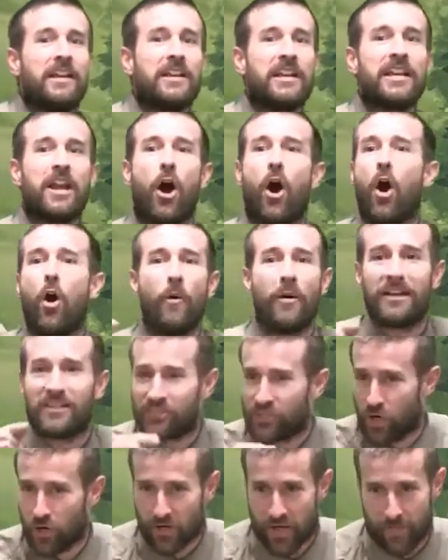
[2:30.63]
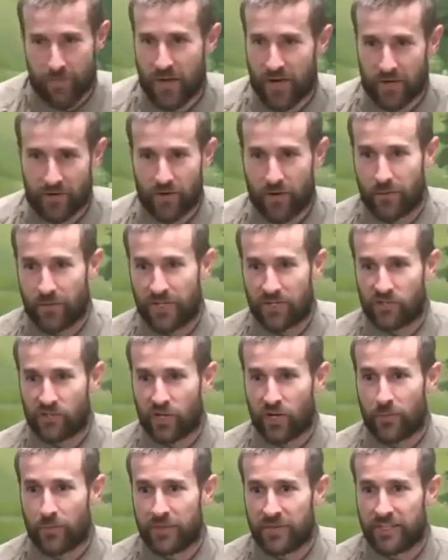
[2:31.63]
He always showed up hungry when he
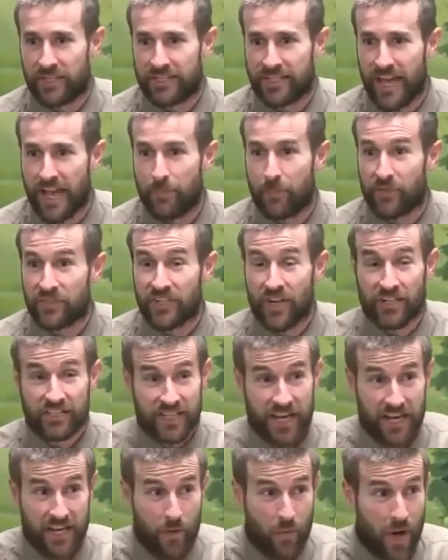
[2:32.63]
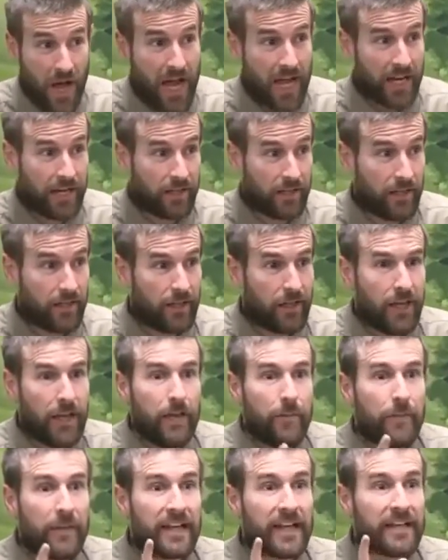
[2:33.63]
showed up with the disciples, and I'll tell you why.
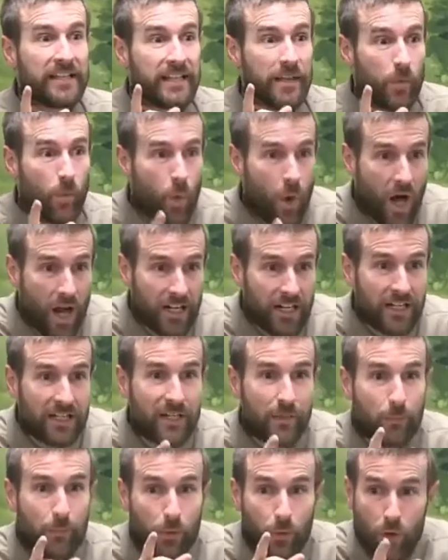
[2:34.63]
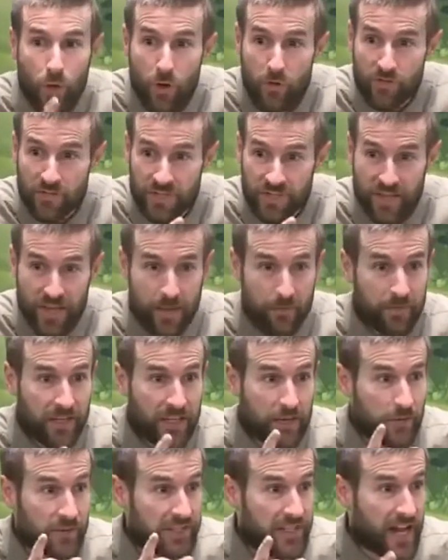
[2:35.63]
Because he wanted to prove to them that
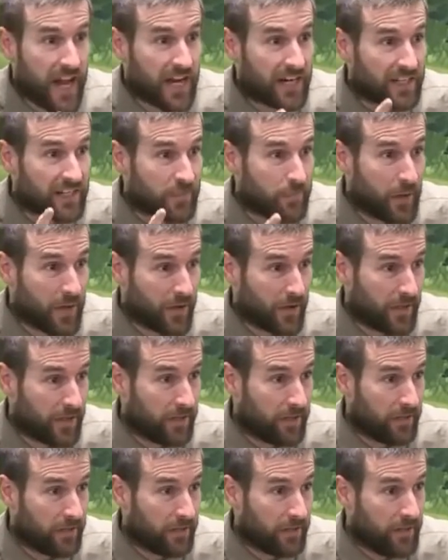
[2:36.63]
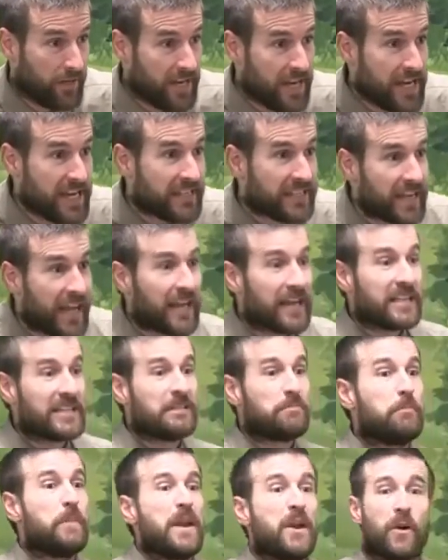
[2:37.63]
he was not a spirit. He said, a
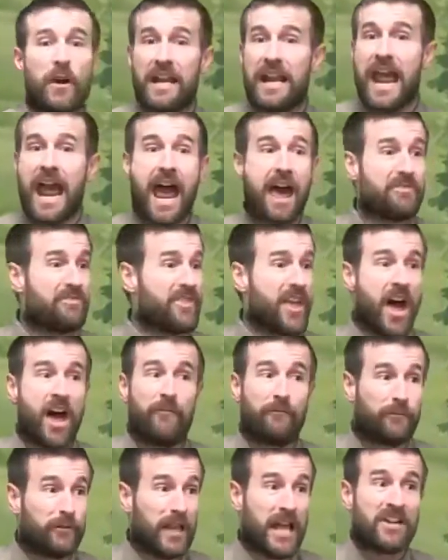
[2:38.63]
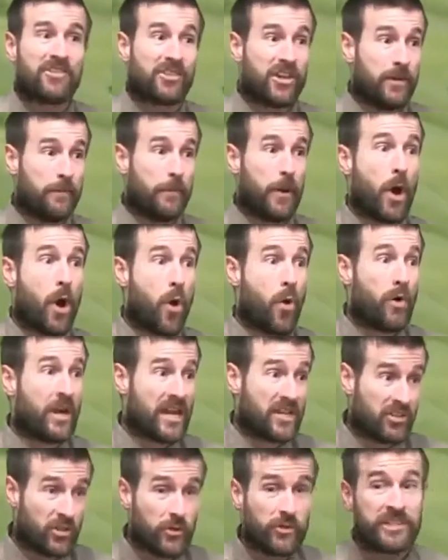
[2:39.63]
spirit hath not flesh and bone
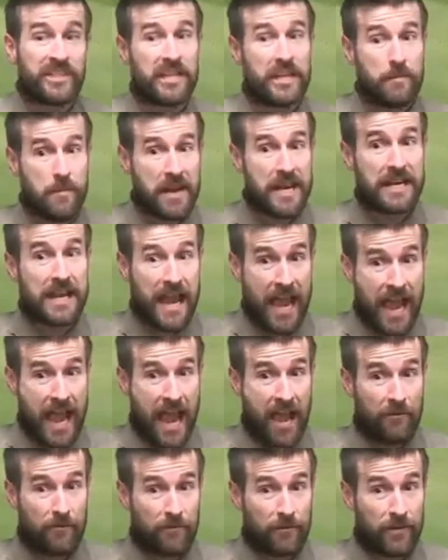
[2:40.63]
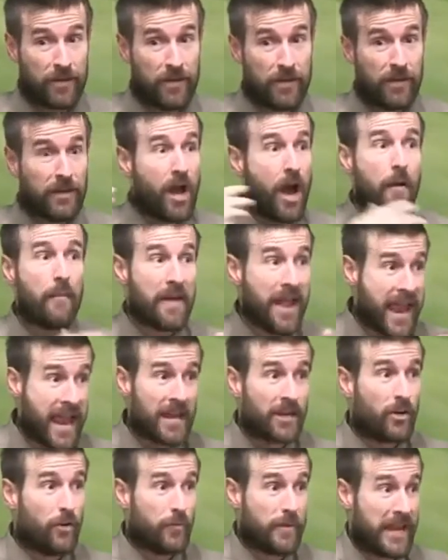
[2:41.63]
as you see me to have. Come
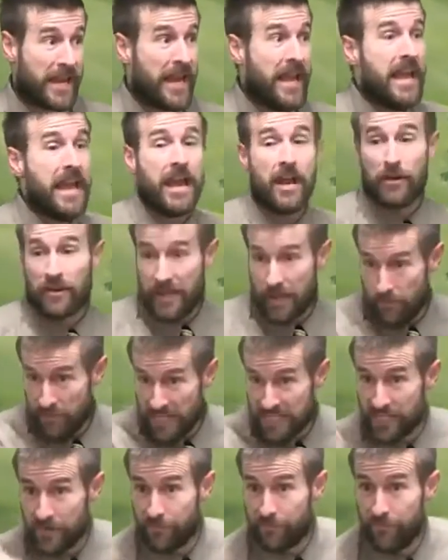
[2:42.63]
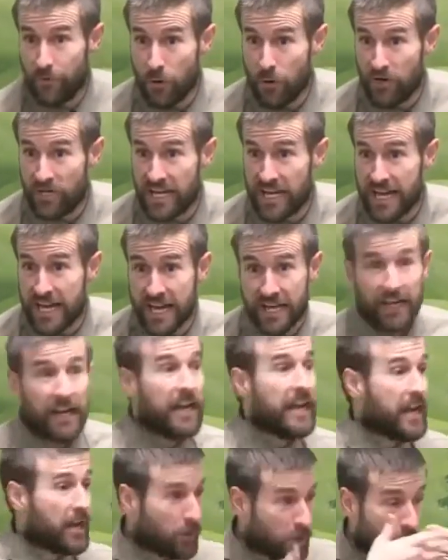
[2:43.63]
handle me. Here, give me some food to eat.
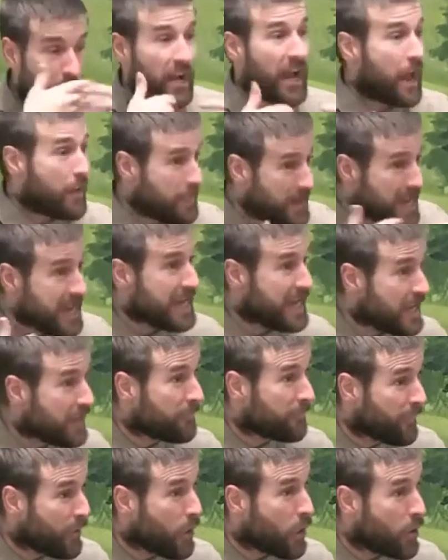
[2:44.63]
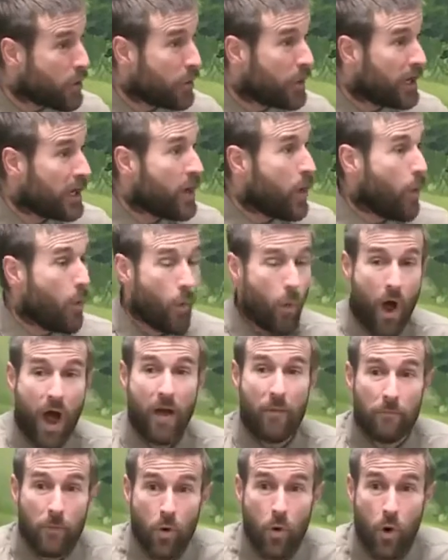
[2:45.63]
Here, look, I'm eating food.
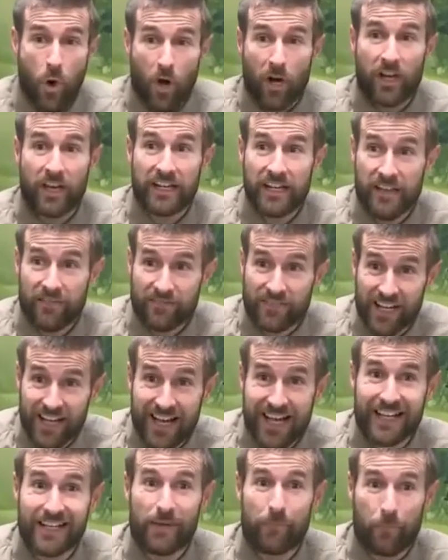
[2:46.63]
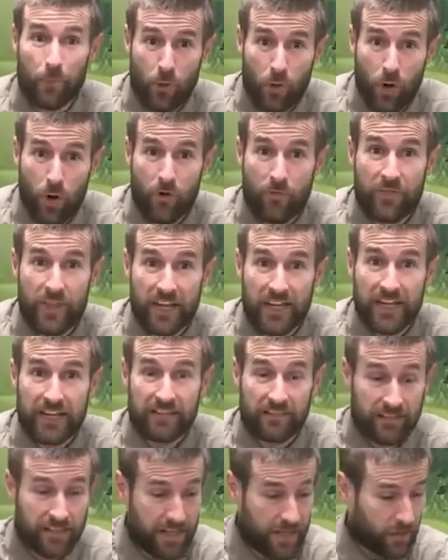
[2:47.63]
What more could he have done to prove that he
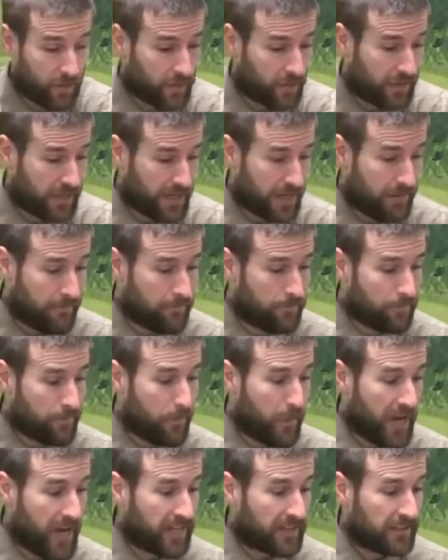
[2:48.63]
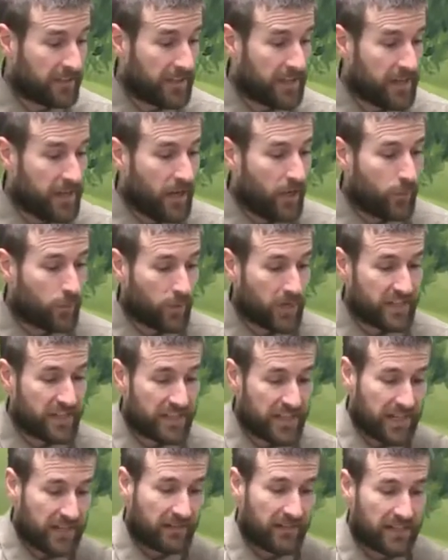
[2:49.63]
had literally, bodily
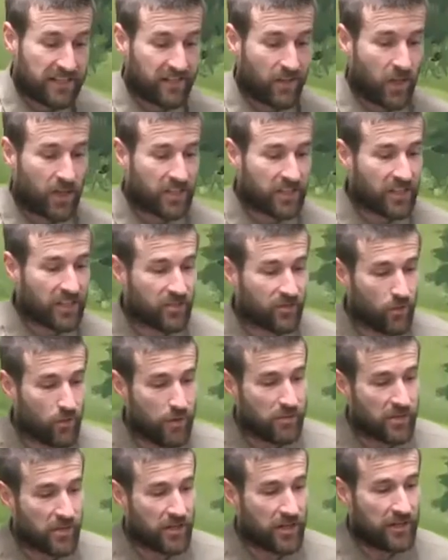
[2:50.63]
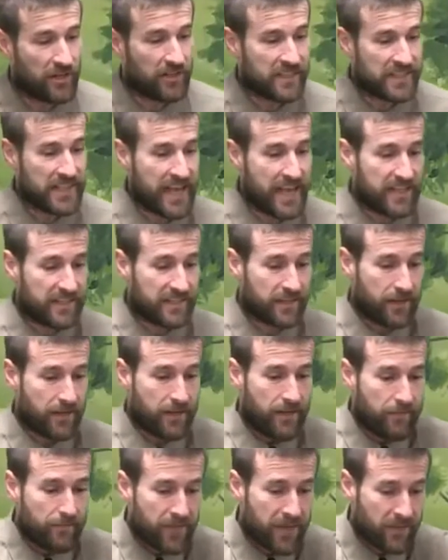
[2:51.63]
risen again? Let's look at this scripture here. It says
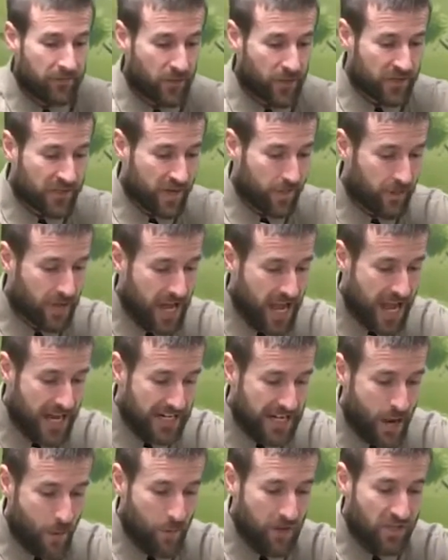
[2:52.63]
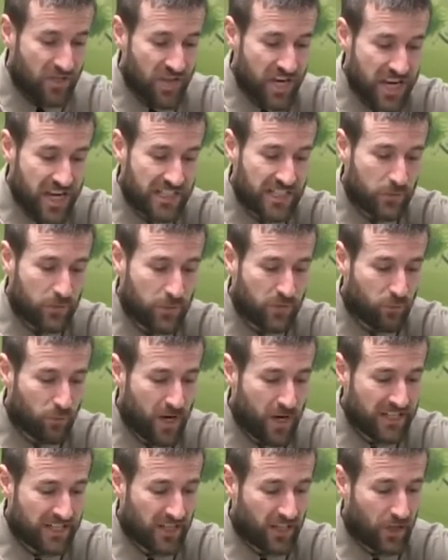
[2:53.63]
in verse number 9, now when Jesus was
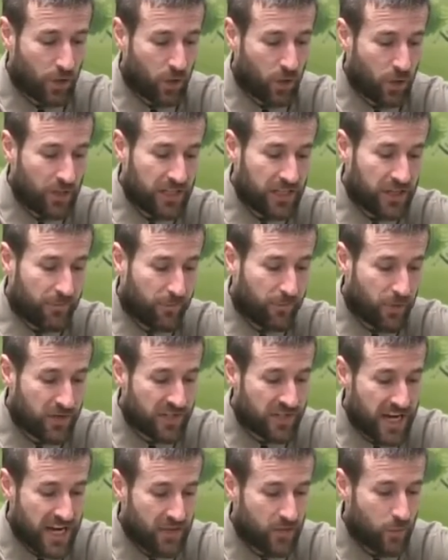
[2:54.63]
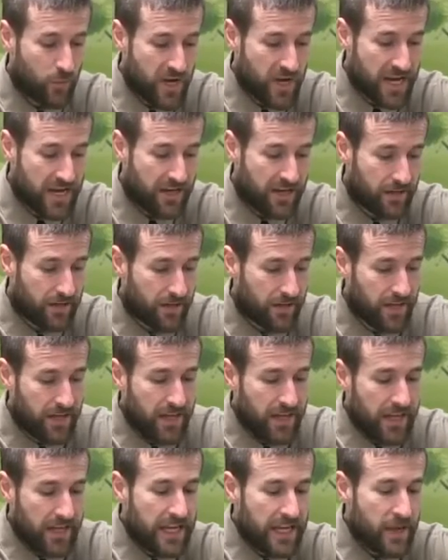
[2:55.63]
risen early the first day of the week,
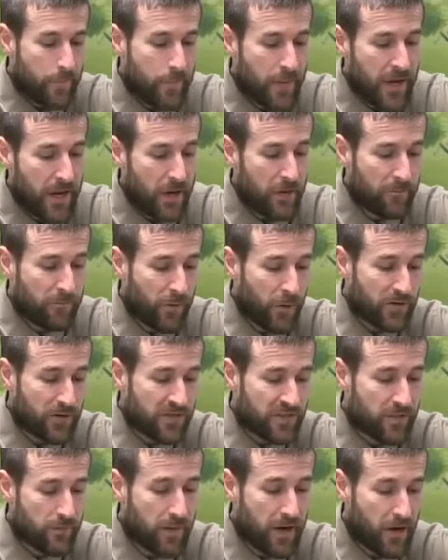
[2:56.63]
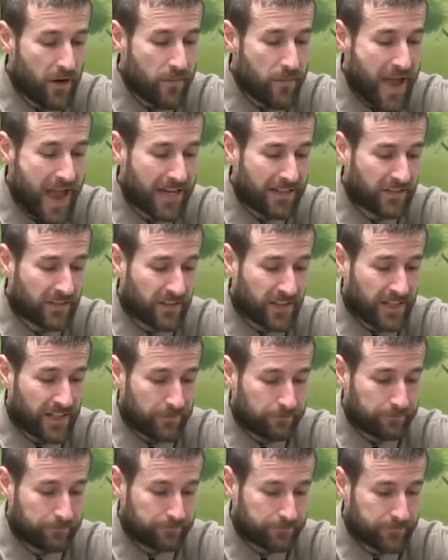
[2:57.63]
he appeared first to Mary
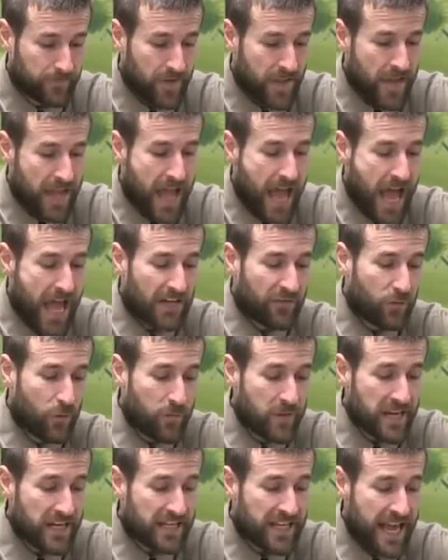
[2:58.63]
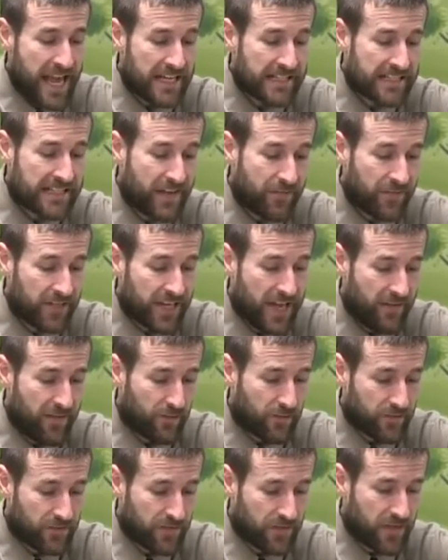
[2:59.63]
Magdalene, out of whom he had cast 7
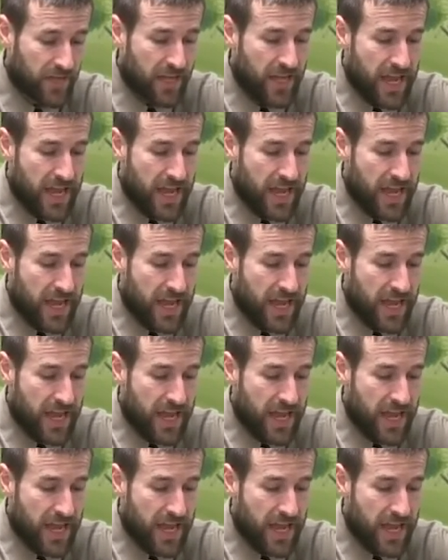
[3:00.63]
devils.